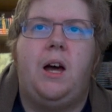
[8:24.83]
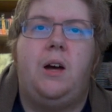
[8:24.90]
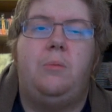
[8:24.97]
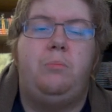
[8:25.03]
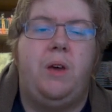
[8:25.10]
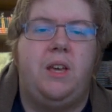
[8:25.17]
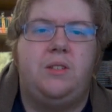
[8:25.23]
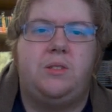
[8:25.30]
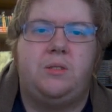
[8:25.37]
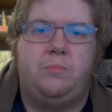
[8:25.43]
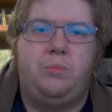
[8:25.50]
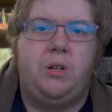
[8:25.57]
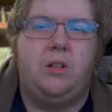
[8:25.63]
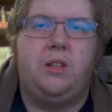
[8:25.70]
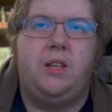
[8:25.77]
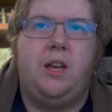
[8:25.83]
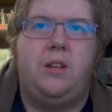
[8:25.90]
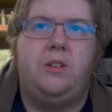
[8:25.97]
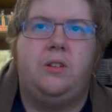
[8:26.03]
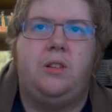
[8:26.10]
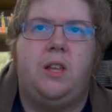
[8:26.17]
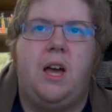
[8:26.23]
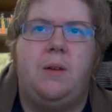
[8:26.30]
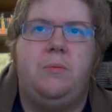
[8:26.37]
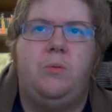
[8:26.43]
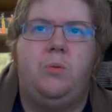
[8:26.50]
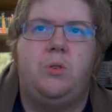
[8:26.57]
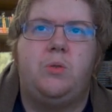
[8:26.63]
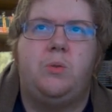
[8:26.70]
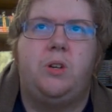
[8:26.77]
based purely on your alignment,
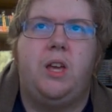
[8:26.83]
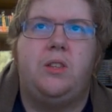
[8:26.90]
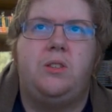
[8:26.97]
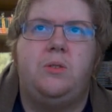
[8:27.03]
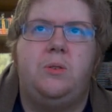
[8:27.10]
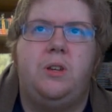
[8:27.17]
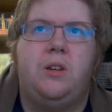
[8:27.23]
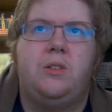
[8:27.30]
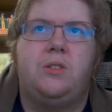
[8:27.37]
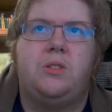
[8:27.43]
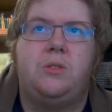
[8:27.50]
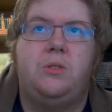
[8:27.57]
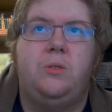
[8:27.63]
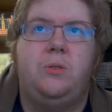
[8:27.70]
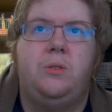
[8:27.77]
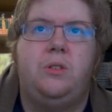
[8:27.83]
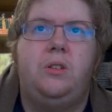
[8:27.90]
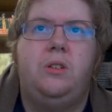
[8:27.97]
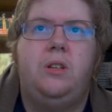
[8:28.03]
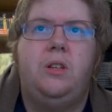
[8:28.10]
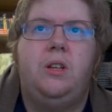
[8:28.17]
which we'll get to here soon.